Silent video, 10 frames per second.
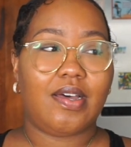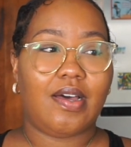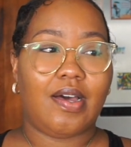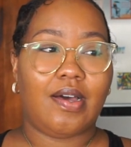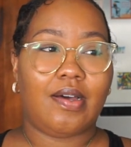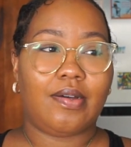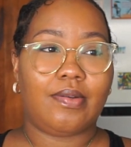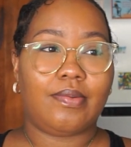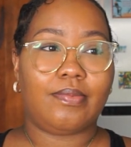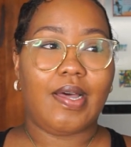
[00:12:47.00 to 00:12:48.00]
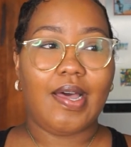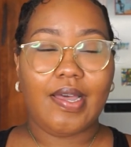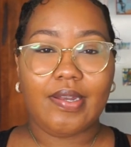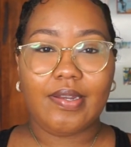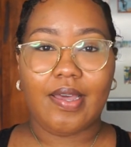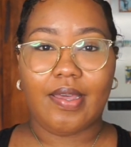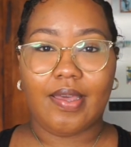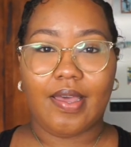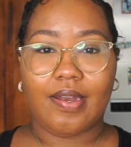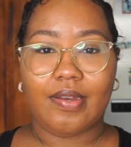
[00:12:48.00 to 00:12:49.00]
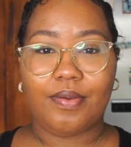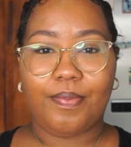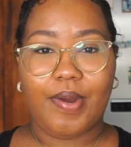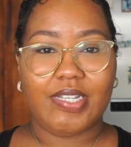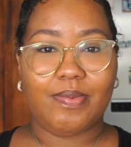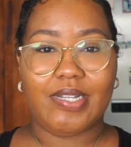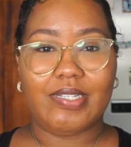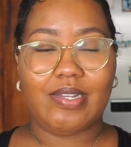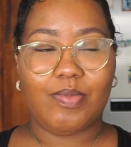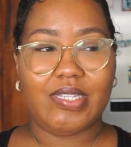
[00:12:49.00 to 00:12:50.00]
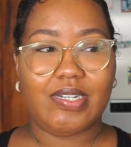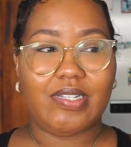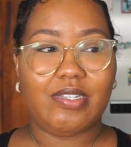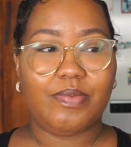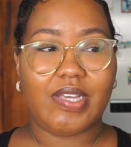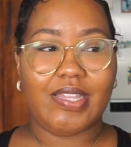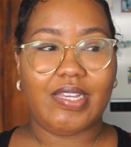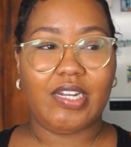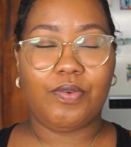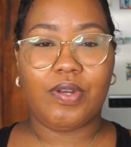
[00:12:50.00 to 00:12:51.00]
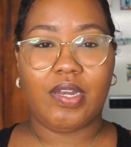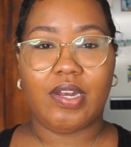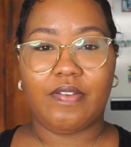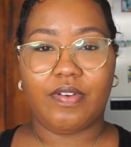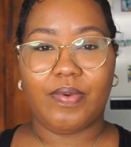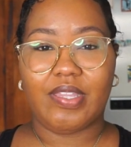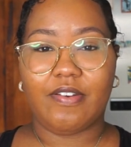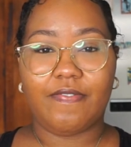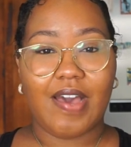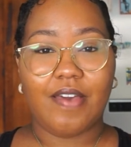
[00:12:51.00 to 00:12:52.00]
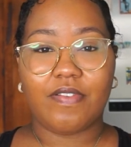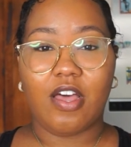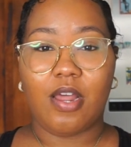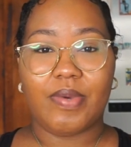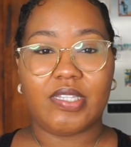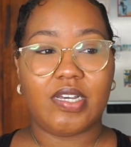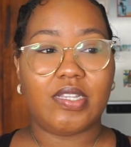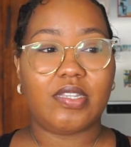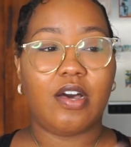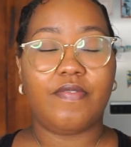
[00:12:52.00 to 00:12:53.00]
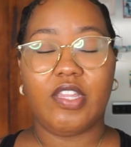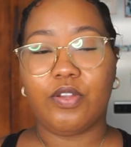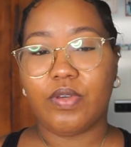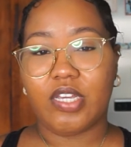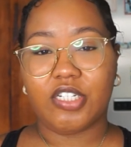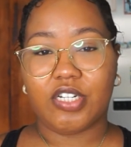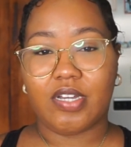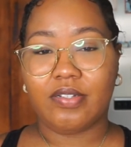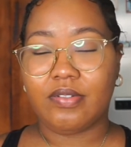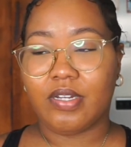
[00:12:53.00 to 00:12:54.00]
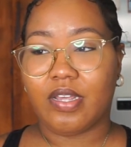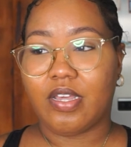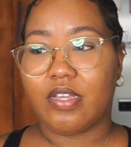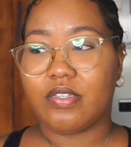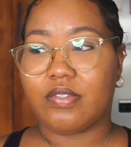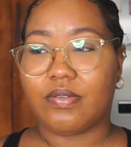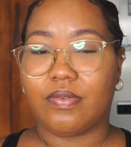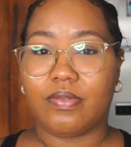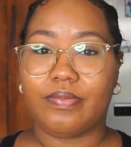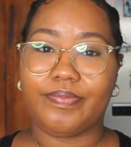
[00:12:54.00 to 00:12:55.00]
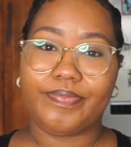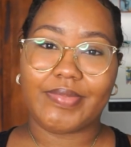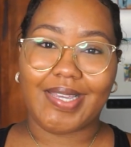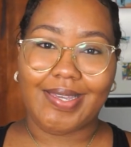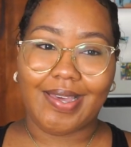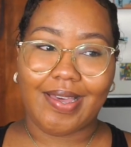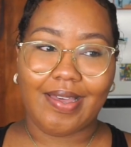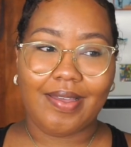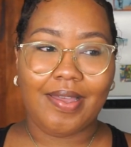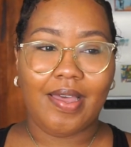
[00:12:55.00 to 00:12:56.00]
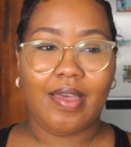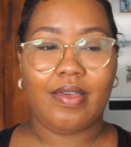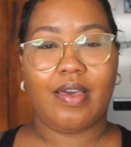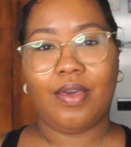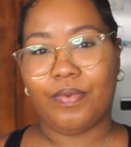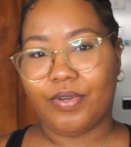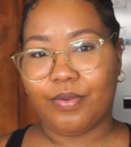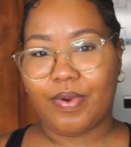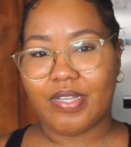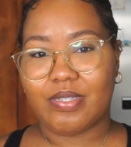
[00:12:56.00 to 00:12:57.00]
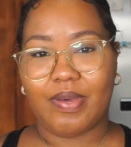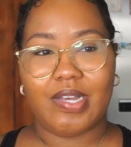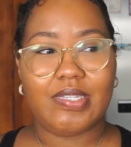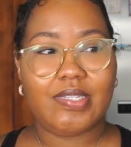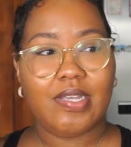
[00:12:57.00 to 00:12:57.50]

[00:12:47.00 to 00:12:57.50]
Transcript: And again, PriceSmart is limited in terms, I think they only deliver within 5 kilometers of the location. So yeah, I won't do PriceSmart.